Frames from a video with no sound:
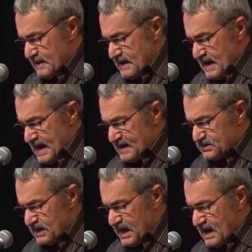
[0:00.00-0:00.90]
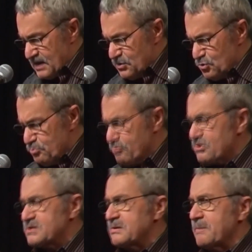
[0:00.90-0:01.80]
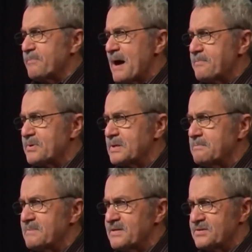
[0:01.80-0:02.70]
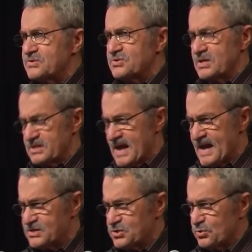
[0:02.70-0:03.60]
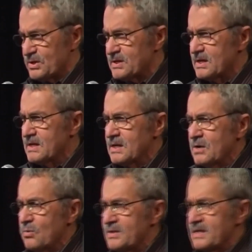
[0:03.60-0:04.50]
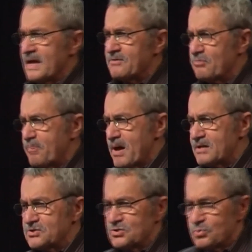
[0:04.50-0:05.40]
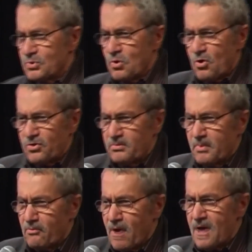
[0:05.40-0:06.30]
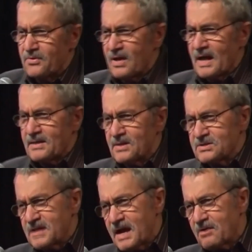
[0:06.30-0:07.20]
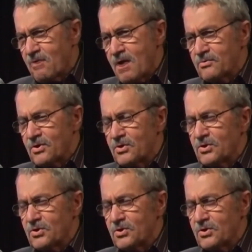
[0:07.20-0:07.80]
has numerous popular myths attached to it, what the anthropologists would call the Miranda and the Sacranda,